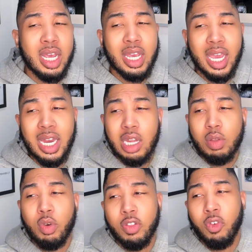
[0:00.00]
and
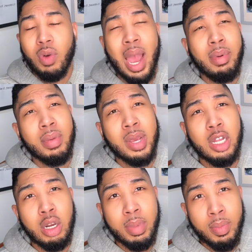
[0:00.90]
Candiace wants for Robyn to be a
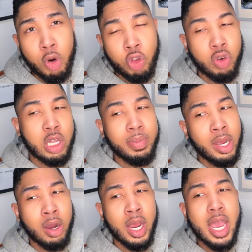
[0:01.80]
little bit more
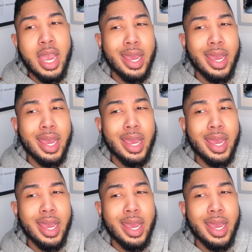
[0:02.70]
transparent.